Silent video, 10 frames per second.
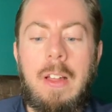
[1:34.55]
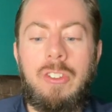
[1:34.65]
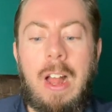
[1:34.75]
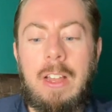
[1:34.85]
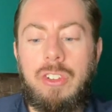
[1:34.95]

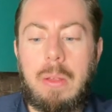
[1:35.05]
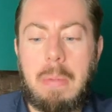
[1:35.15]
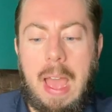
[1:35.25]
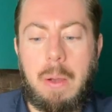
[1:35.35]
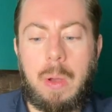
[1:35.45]
challenging
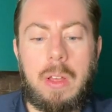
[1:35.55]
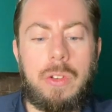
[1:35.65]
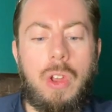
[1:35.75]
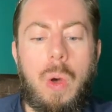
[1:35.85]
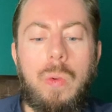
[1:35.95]
power and
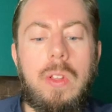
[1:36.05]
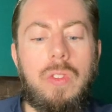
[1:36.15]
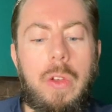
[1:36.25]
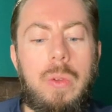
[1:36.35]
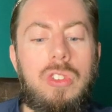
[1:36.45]
holding
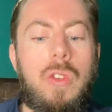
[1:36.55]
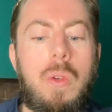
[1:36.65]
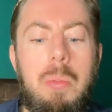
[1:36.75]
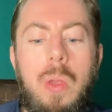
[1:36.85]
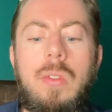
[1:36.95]
those who
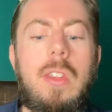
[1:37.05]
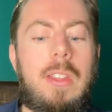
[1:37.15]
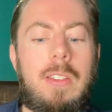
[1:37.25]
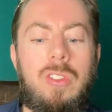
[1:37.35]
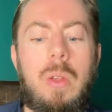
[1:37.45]
abuse the
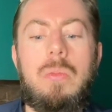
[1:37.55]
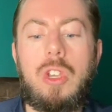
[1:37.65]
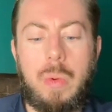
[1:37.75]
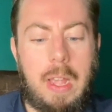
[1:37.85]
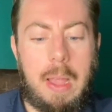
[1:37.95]
system
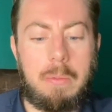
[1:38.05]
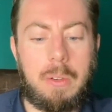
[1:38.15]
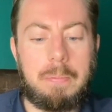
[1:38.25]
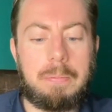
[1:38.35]
to account.